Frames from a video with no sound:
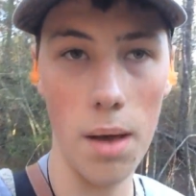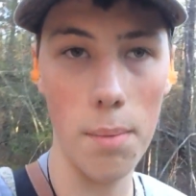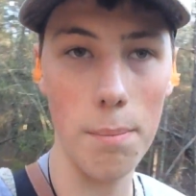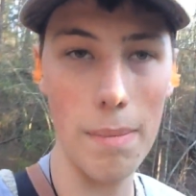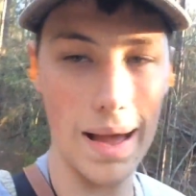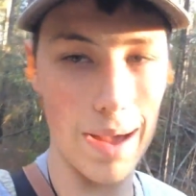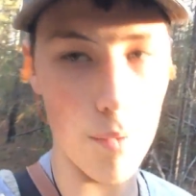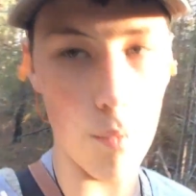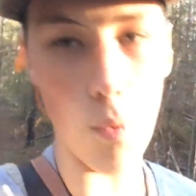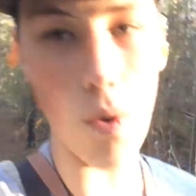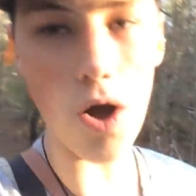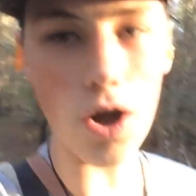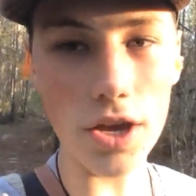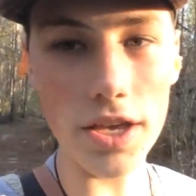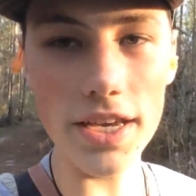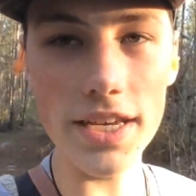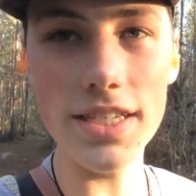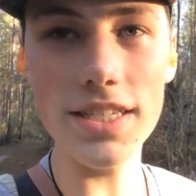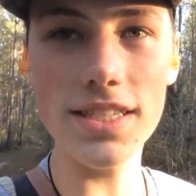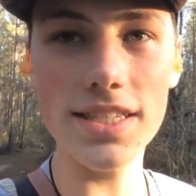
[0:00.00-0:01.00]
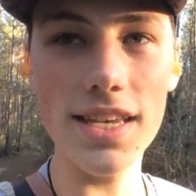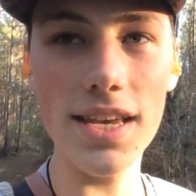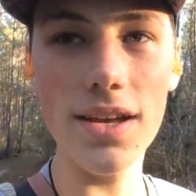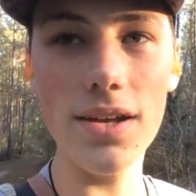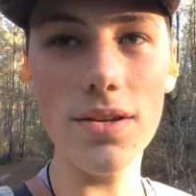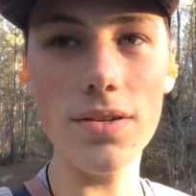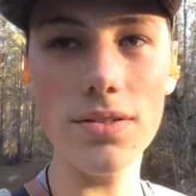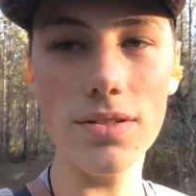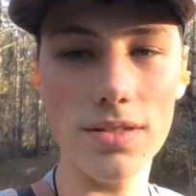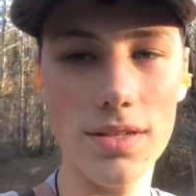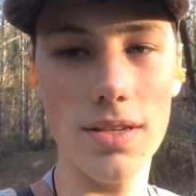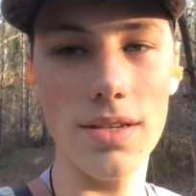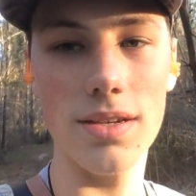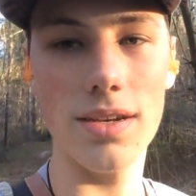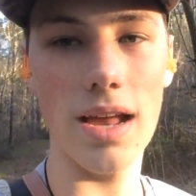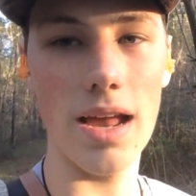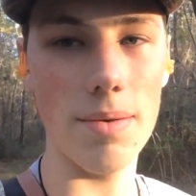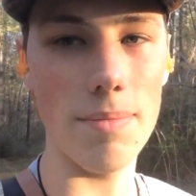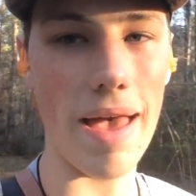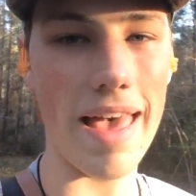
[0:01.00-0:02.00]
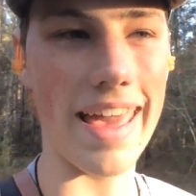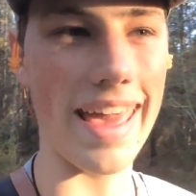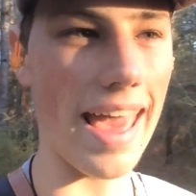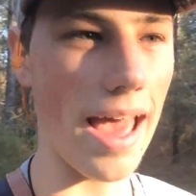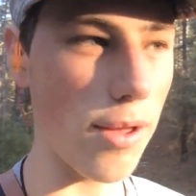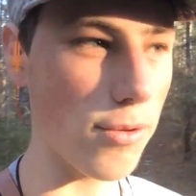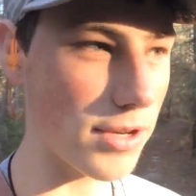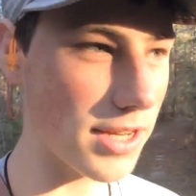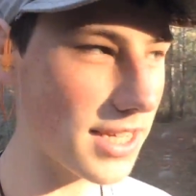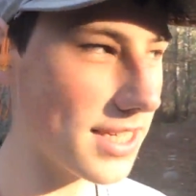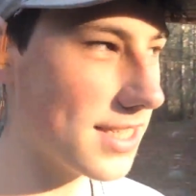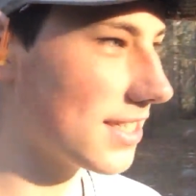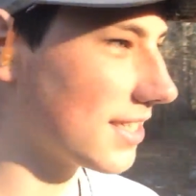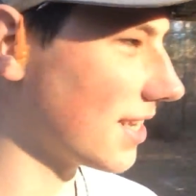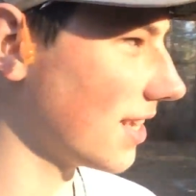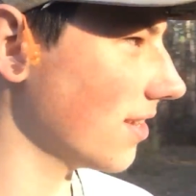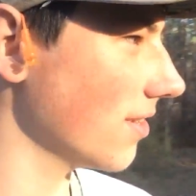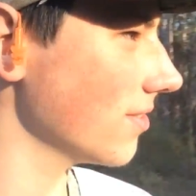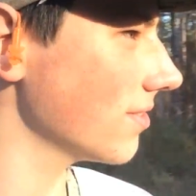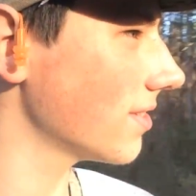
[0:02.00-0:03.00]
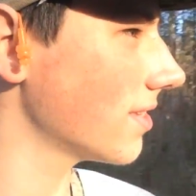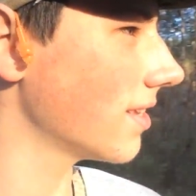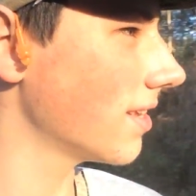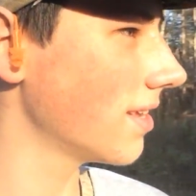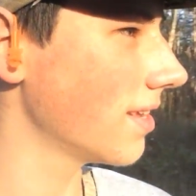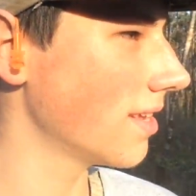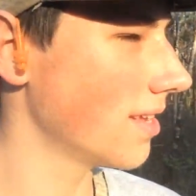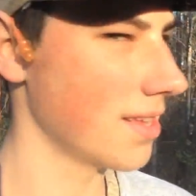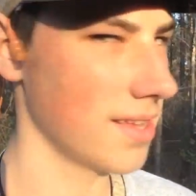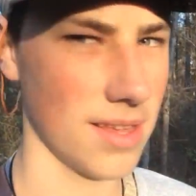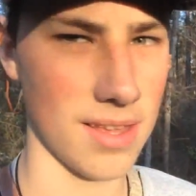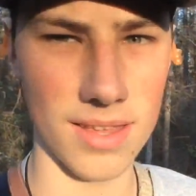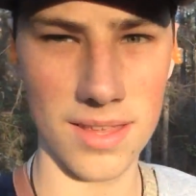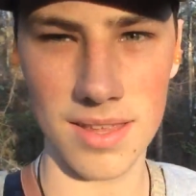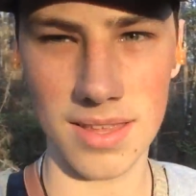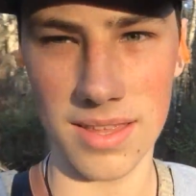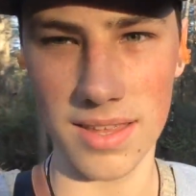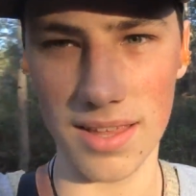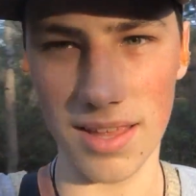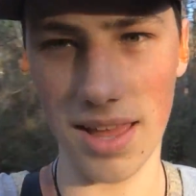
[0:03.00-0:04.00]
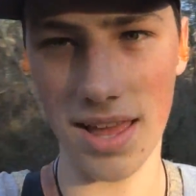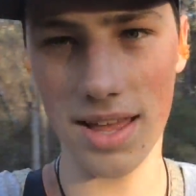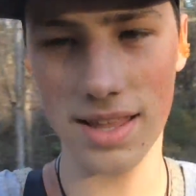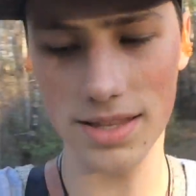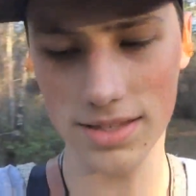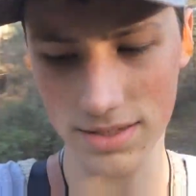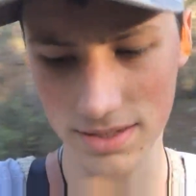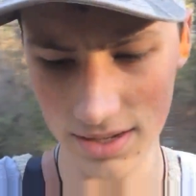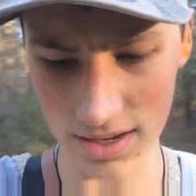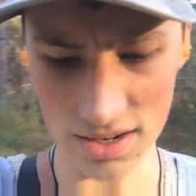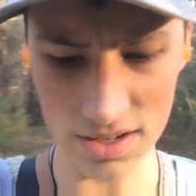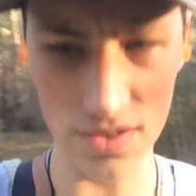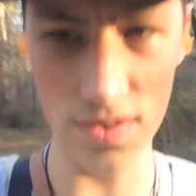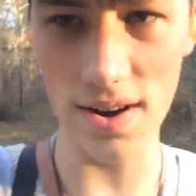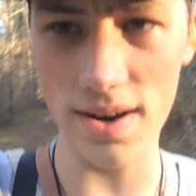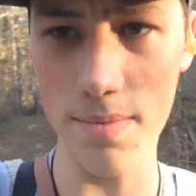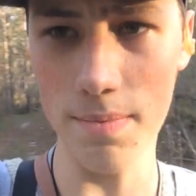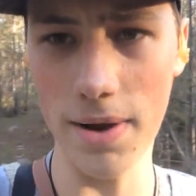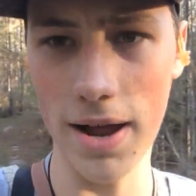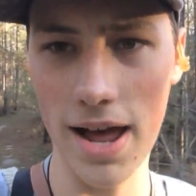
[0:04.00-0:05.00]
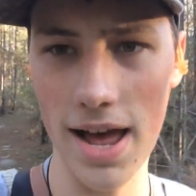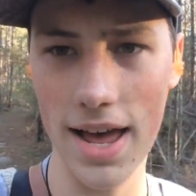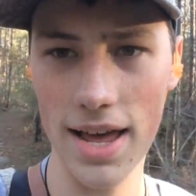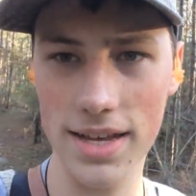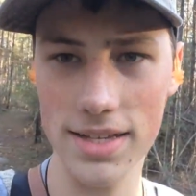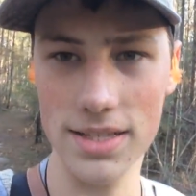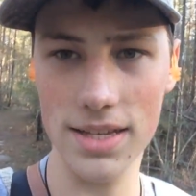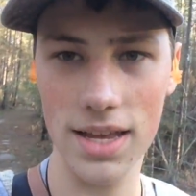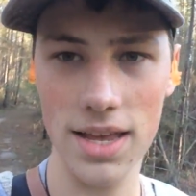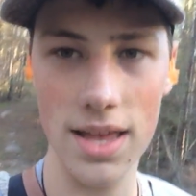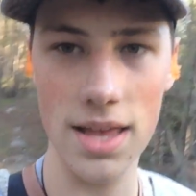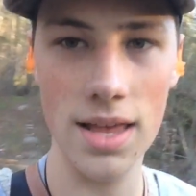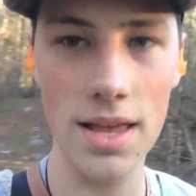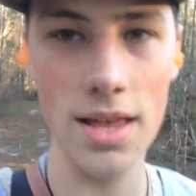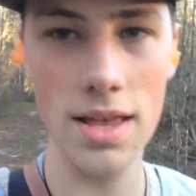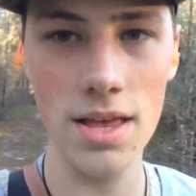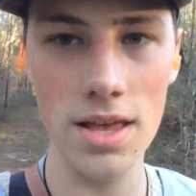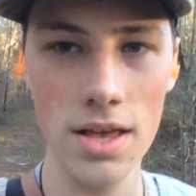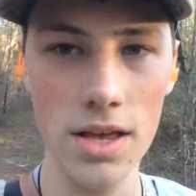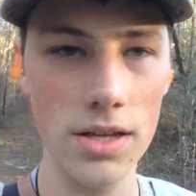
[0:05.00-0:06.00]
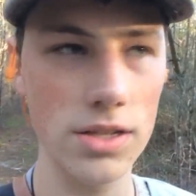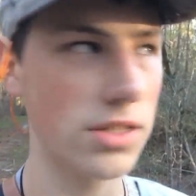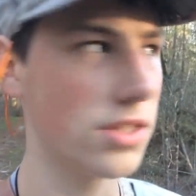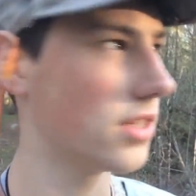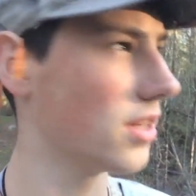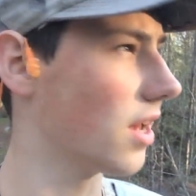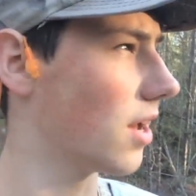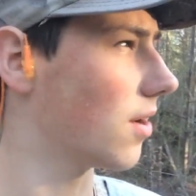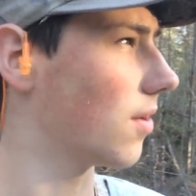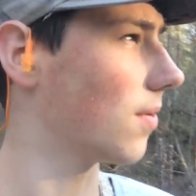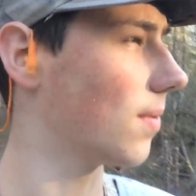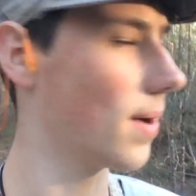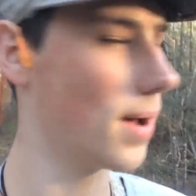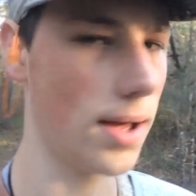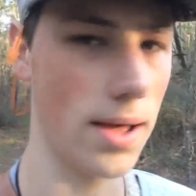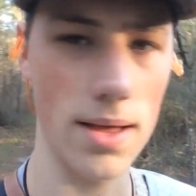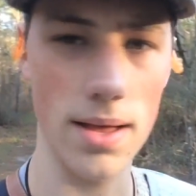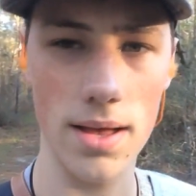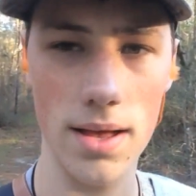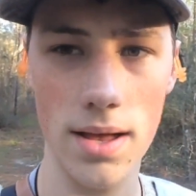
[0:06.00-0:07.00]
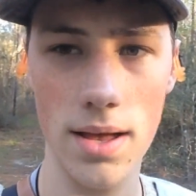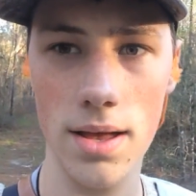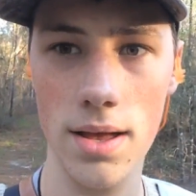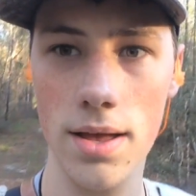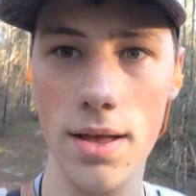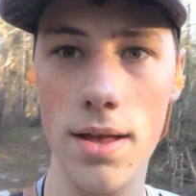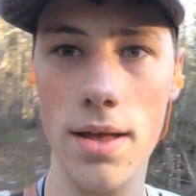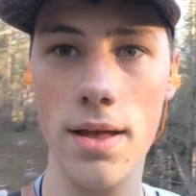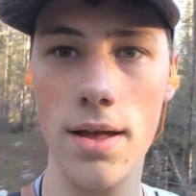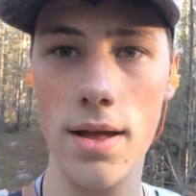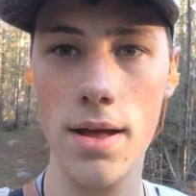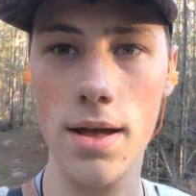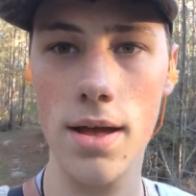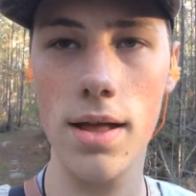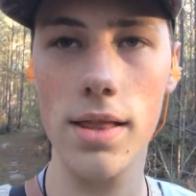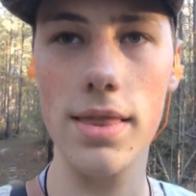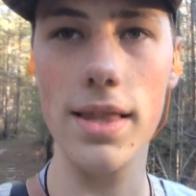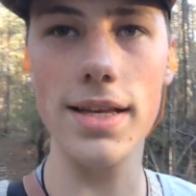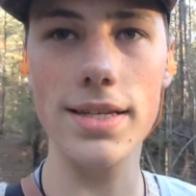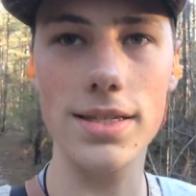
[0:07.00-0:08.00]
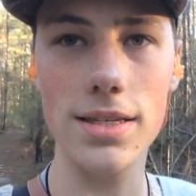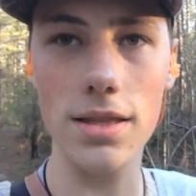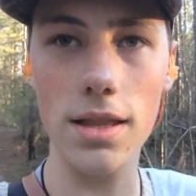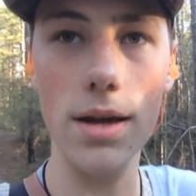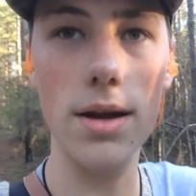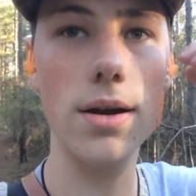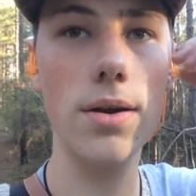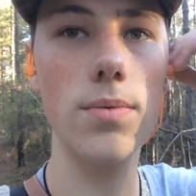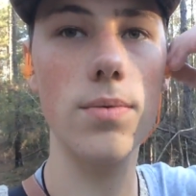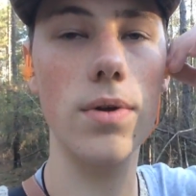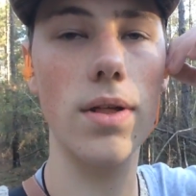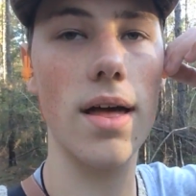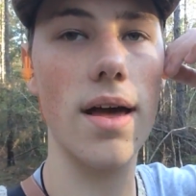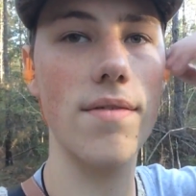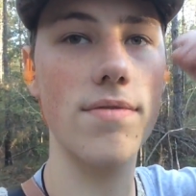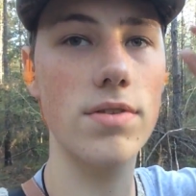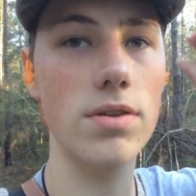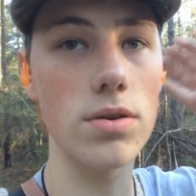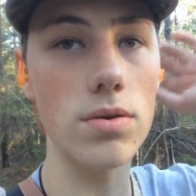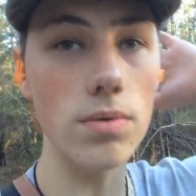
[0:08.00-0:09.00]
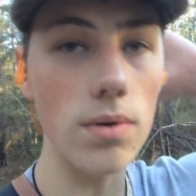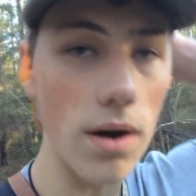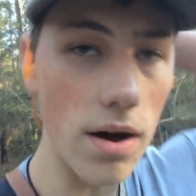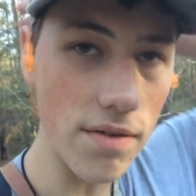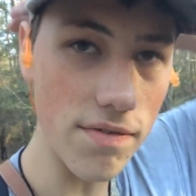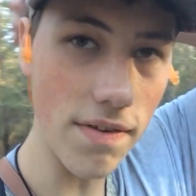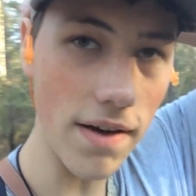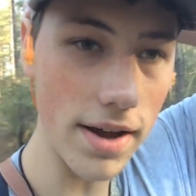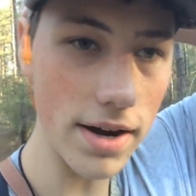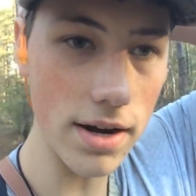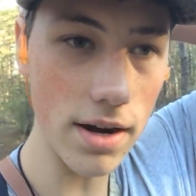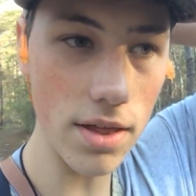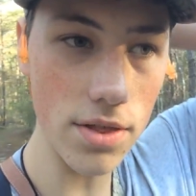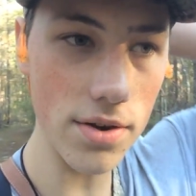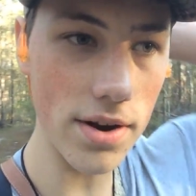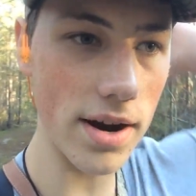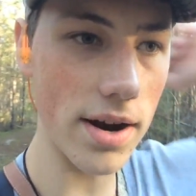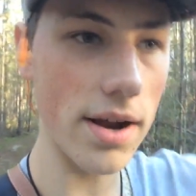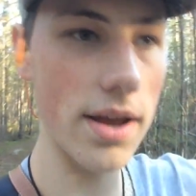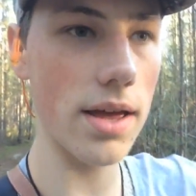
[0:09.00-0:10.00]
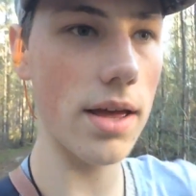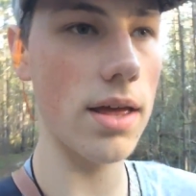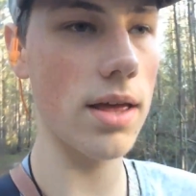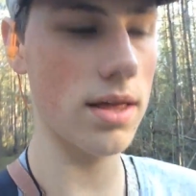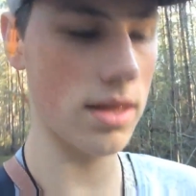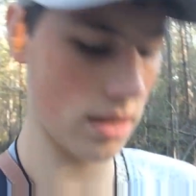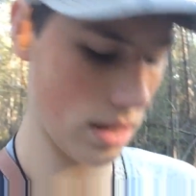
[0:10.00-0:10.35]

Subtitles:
my walking skills, not my counting skills. And the sun is right in my eyes. So lesson learned. We'll have to find another area